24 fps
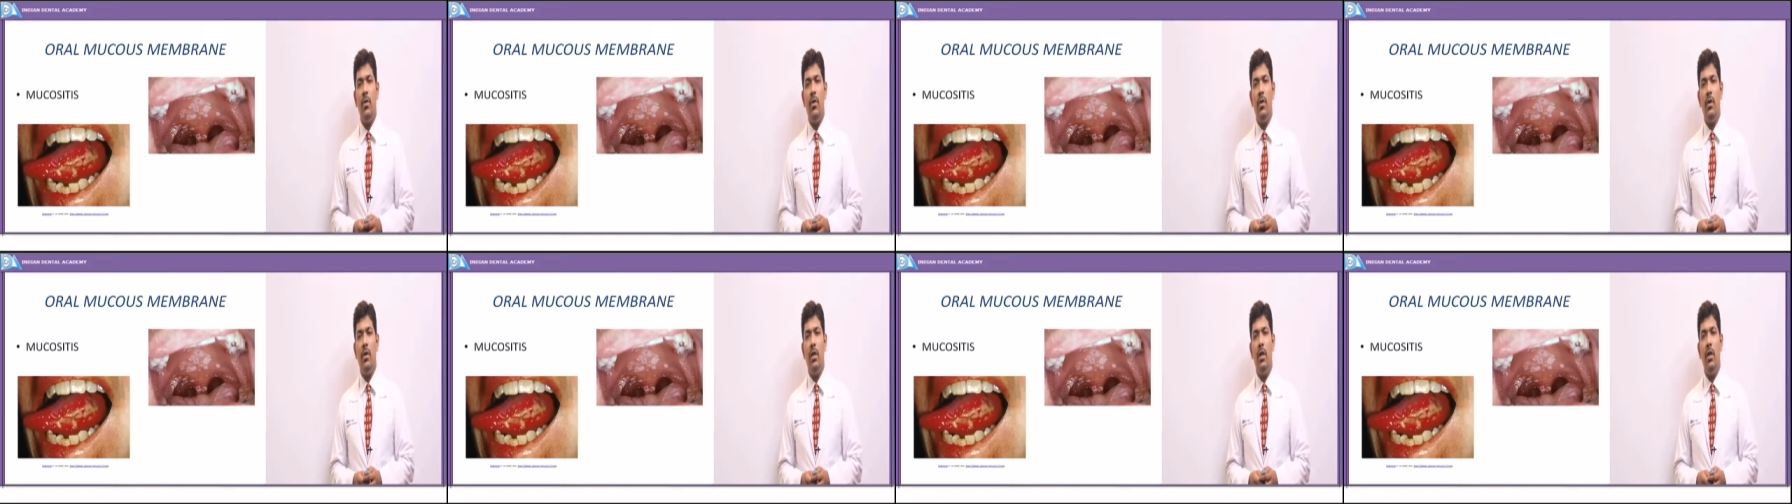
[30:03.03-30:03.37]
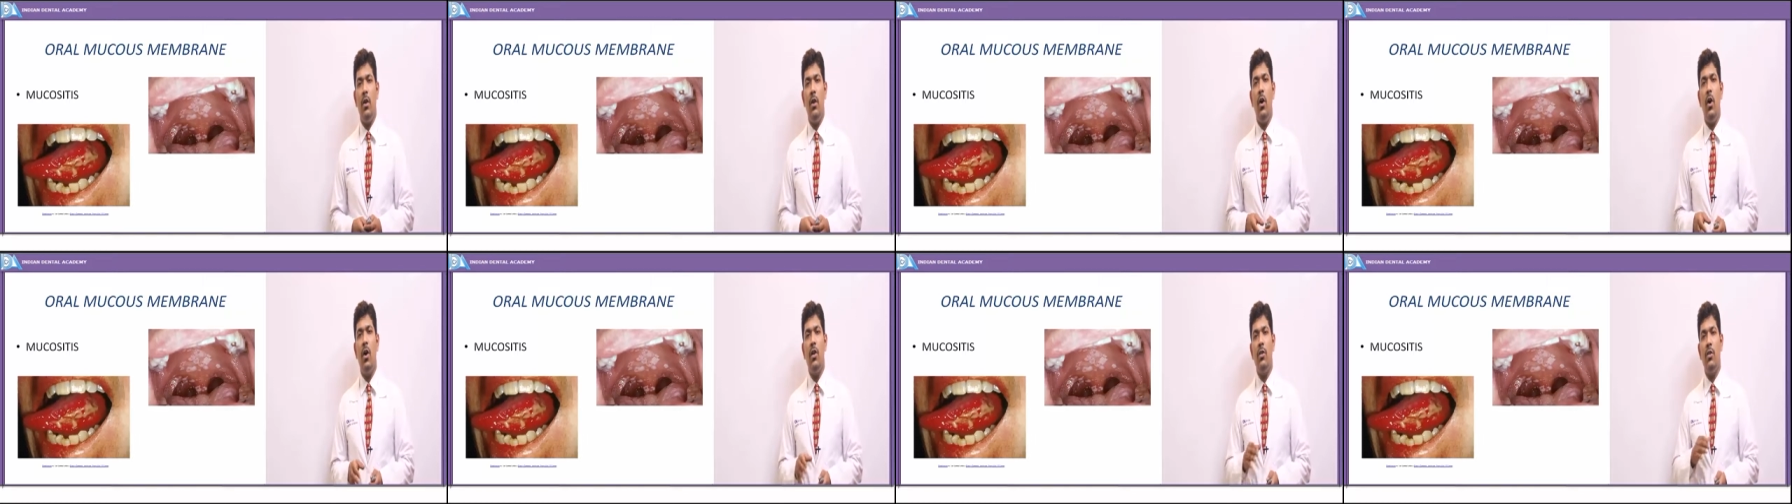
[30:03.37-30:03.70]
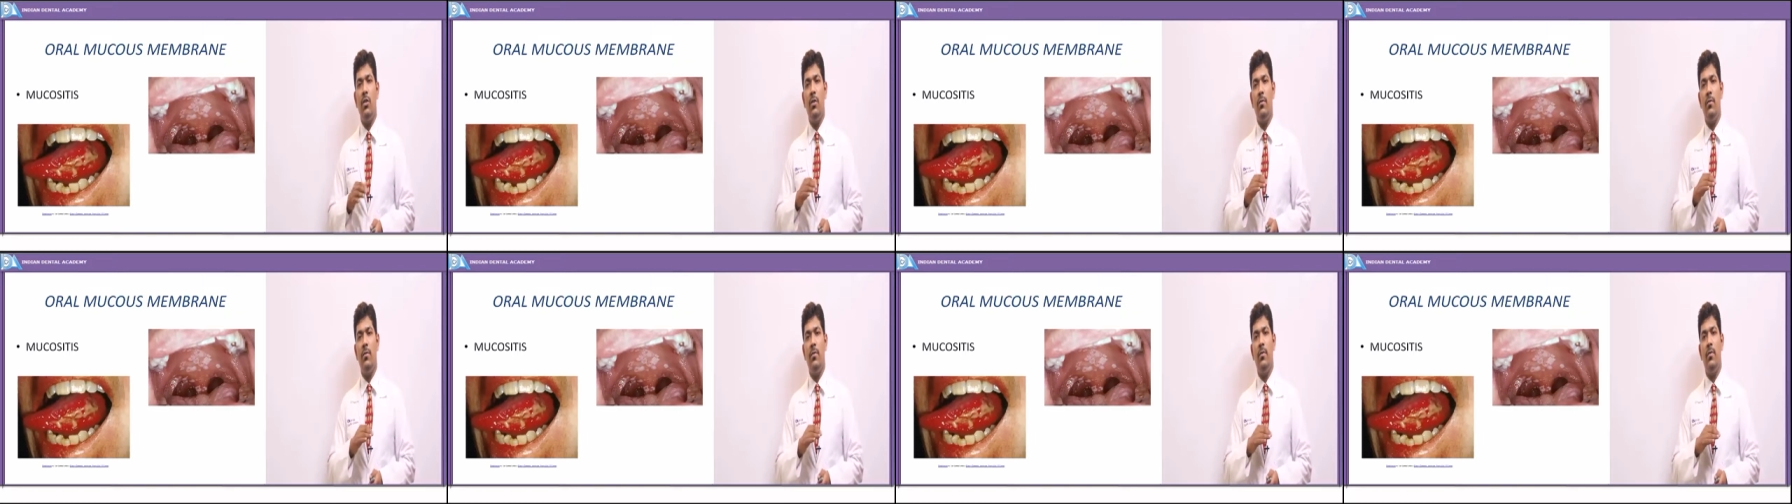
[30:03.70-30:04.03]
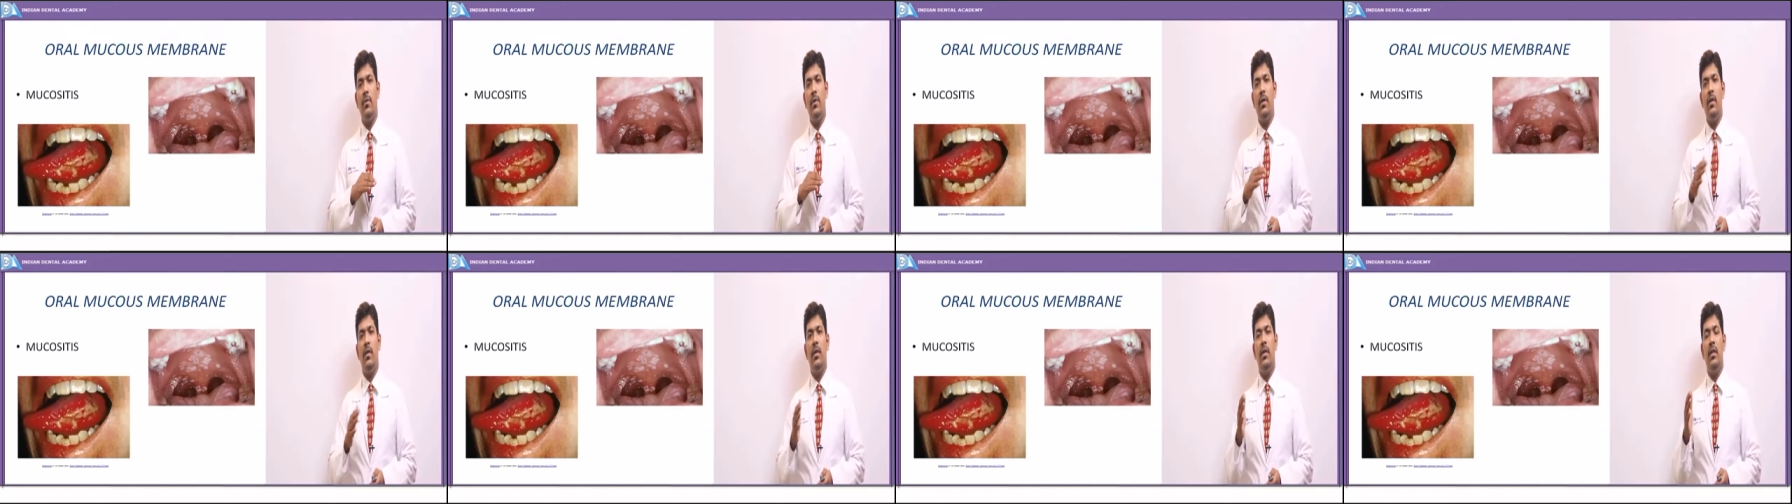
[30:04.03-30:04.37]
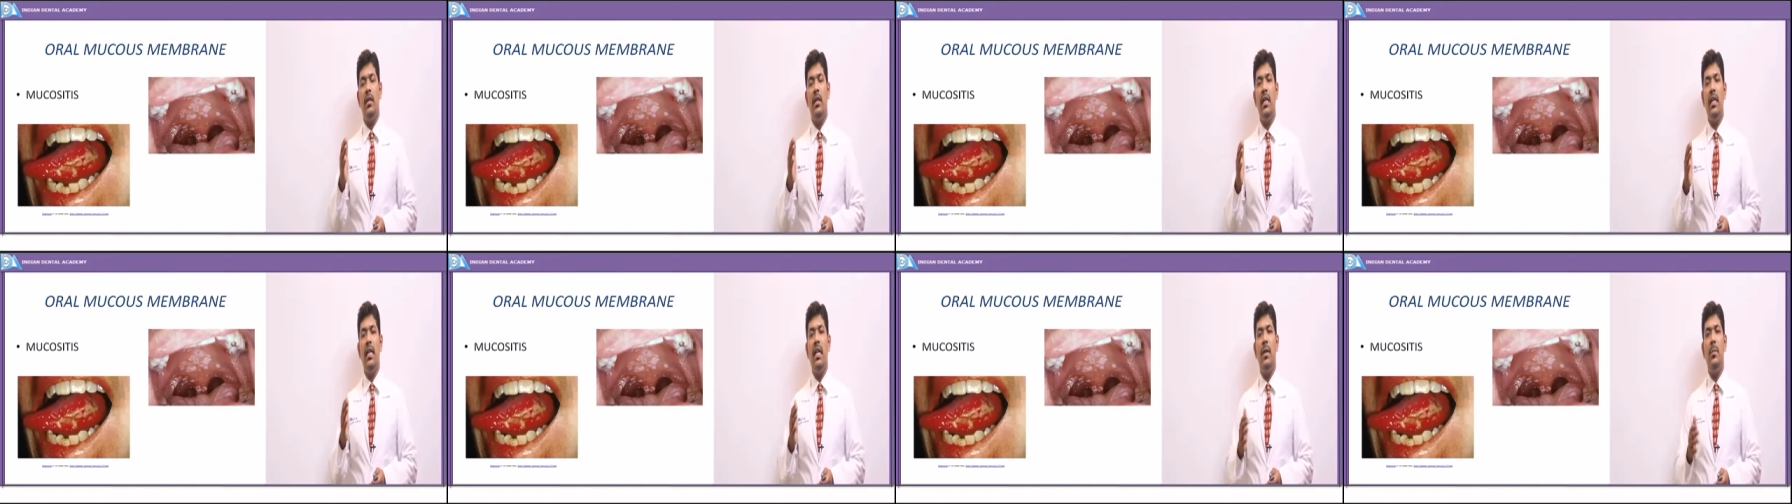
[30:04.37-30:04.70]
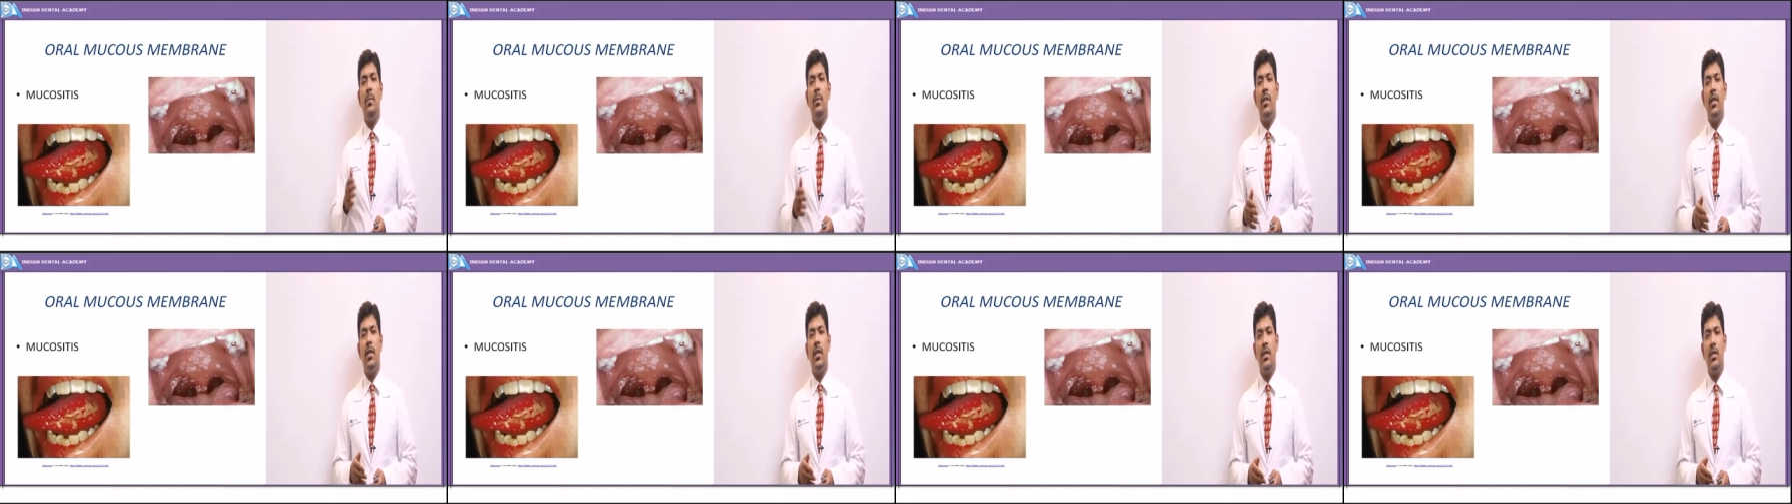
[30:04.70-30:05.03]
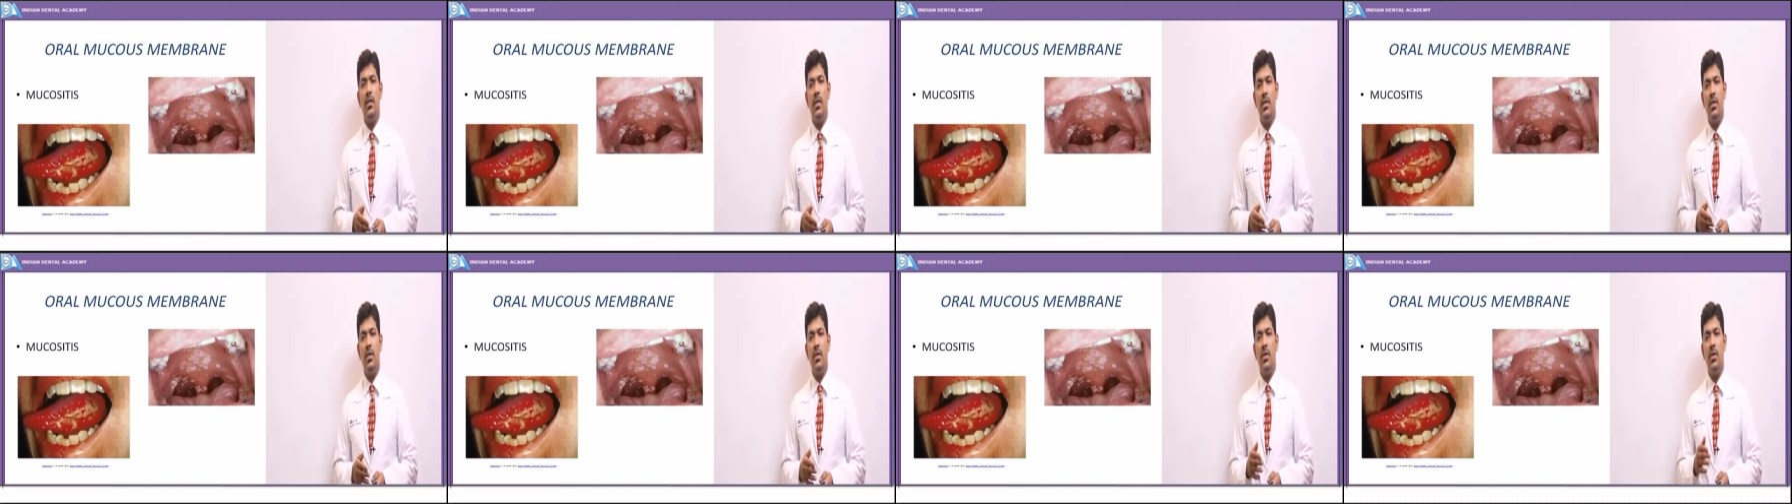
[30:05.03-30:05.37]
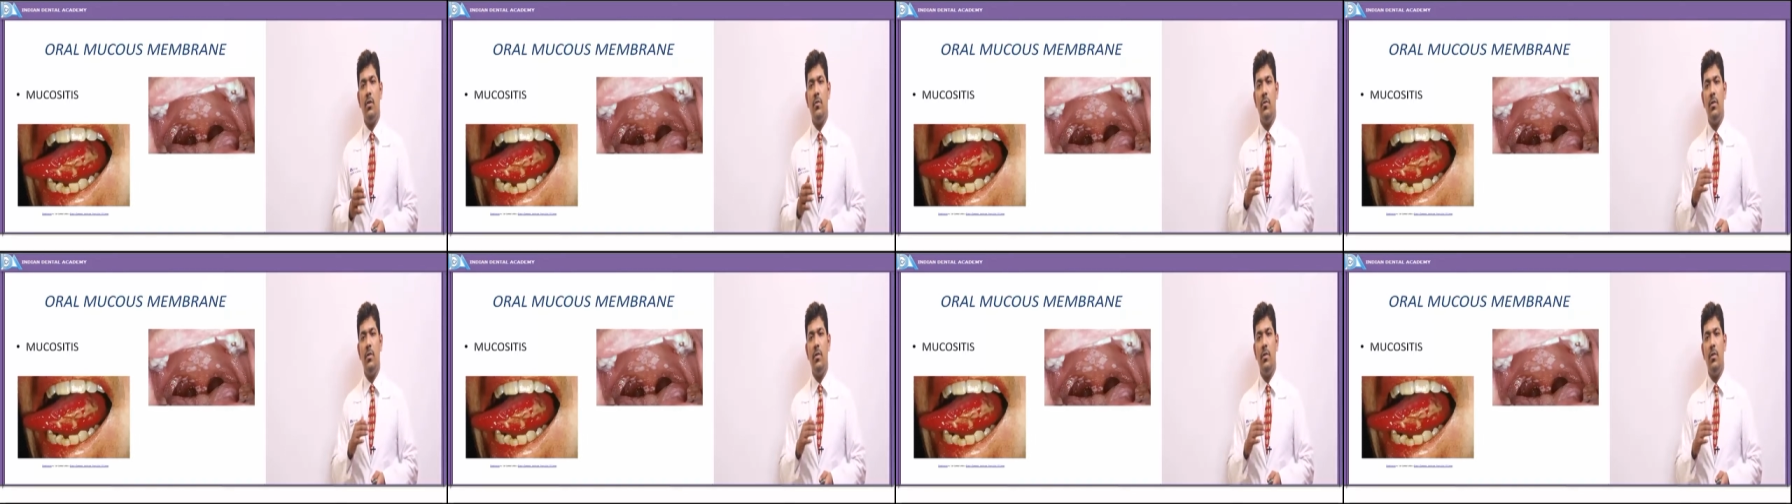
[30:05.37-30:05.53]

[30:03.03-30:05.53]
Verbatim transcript: or the loss of uh, deepithelialization